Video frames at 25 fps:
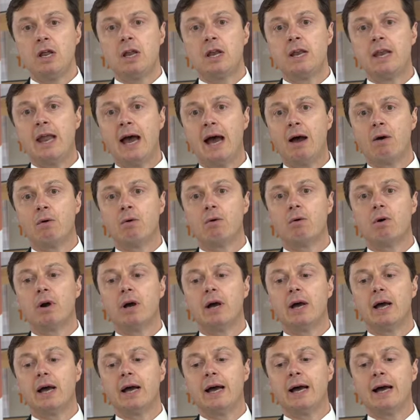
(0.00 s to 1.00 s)
Now,
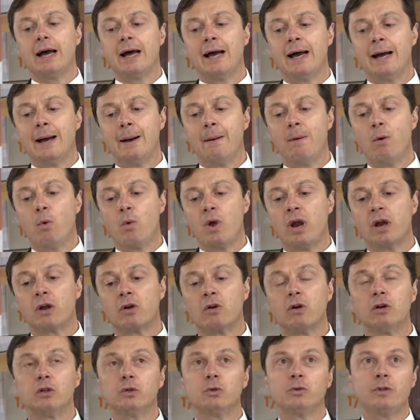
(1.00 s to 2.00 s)
we are
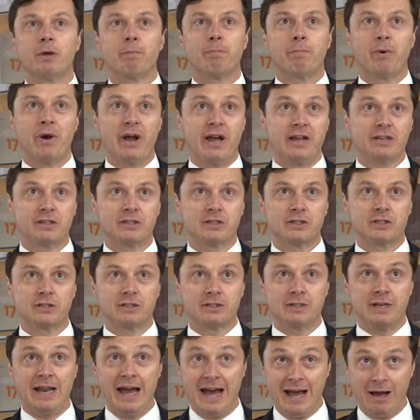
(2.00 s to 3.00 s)
going to the press
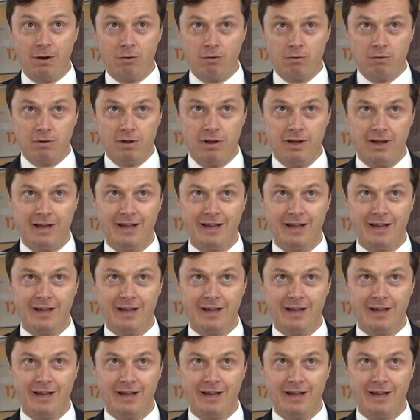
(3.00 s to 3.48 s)
now.